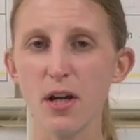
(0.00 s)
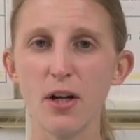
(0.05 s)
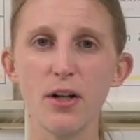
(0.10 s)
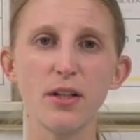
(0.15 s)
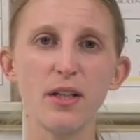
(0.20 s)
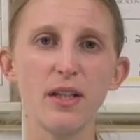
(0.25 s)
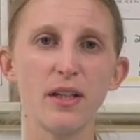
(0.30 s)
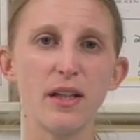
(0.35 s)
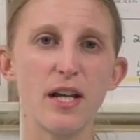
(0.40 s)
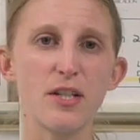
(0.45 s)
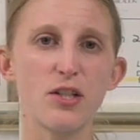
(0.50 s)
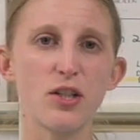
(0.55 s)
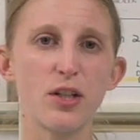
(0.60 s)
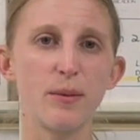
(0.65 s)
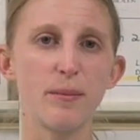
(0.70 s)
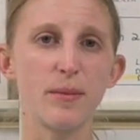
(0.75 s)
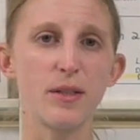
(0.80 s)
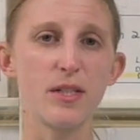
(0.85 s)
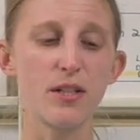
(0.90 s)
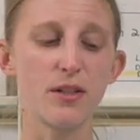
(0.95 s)

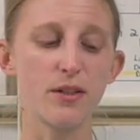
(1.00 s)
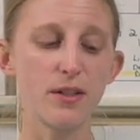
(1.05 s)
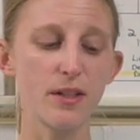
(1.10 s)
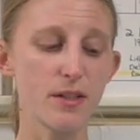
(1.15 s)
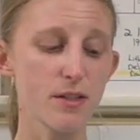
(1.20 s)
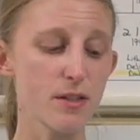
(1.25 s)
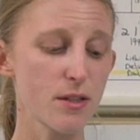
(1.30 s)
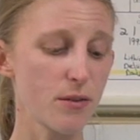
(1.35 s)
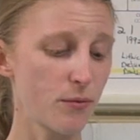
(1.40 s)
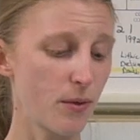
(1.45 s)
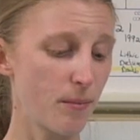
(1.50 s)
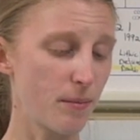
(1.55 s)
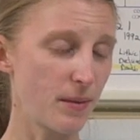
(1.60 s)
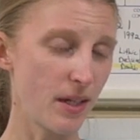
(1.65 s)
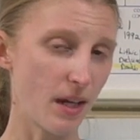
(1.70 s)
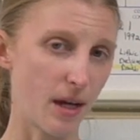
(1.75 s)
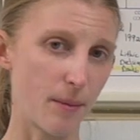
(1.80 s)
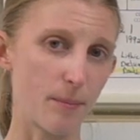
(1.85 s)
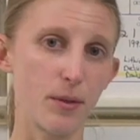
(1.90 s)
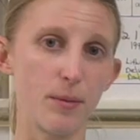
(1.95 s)
archaeological materials from
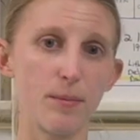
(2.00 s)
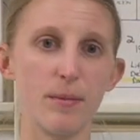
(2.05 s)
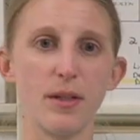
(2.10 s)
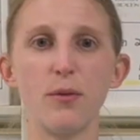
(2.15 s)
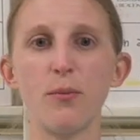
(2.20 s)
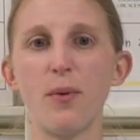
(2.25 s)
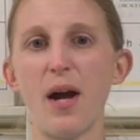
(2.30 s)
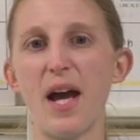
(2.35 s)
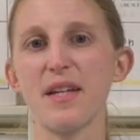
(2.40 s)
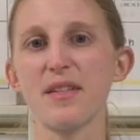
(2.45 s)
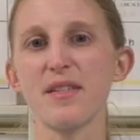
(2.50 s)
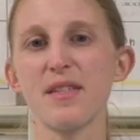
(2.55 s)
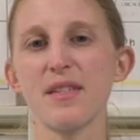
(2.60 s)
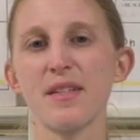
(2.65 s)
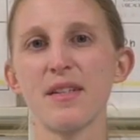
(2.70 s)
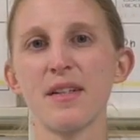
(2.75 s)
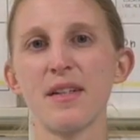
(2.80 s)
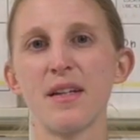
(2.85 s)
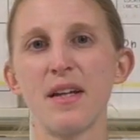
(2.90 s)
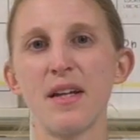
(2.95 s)
the upper Midwest.